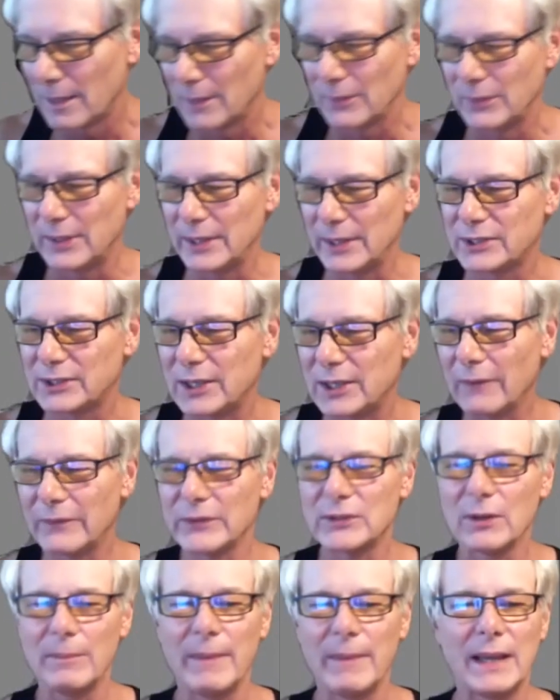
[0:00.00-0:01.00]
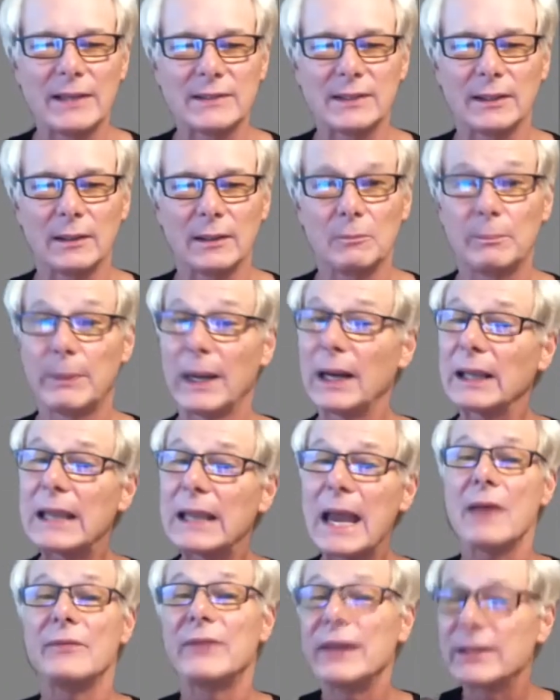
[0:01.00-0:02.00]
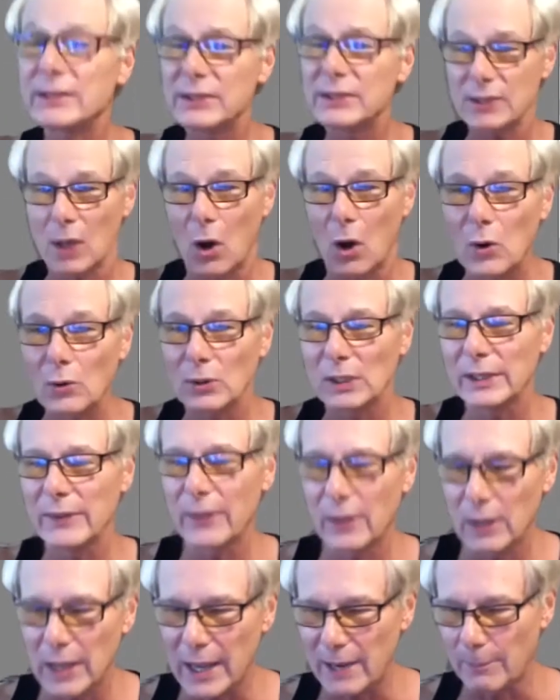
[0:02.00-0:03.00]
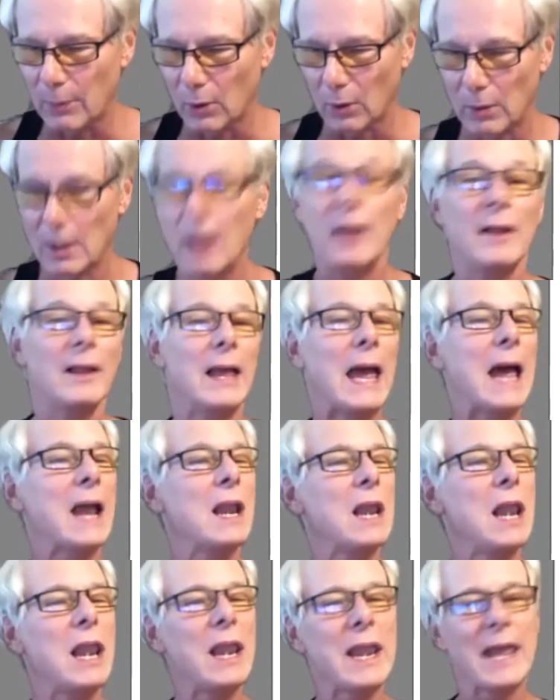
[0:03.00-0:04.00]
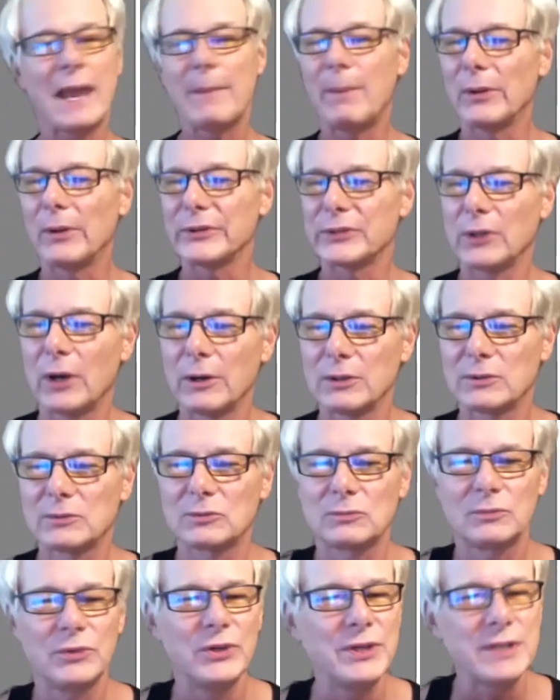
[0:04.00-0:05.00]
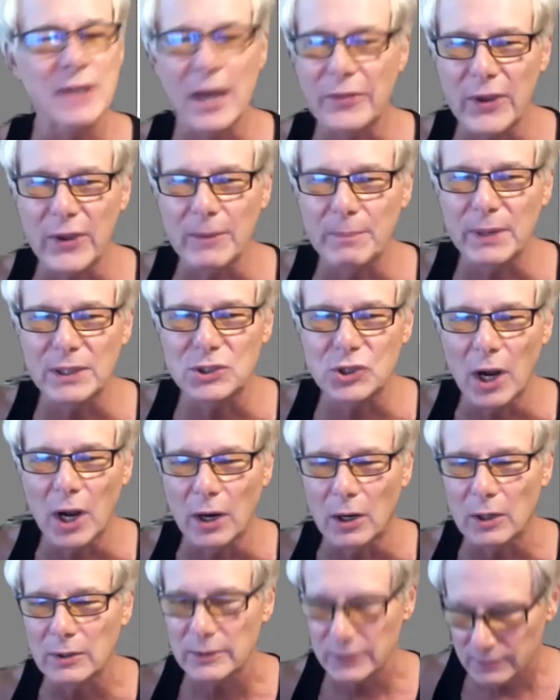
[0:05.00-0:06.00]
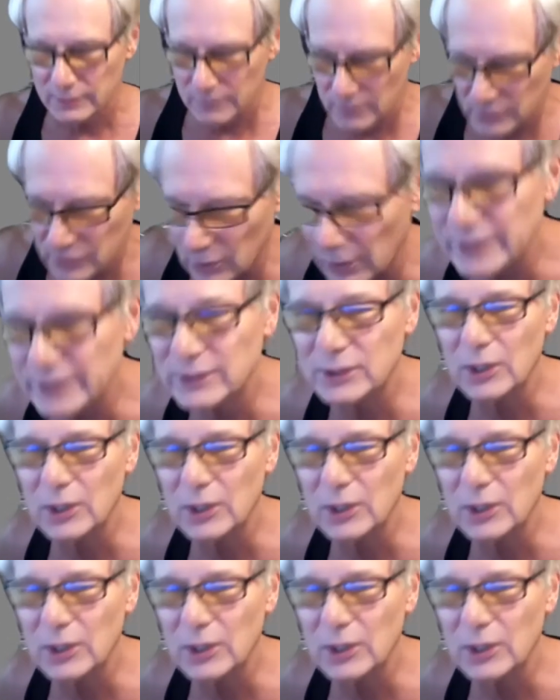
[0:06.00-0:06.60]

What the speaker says: This stuff is amazing. But again, this is only the label, and labels are nothing but junk. So let's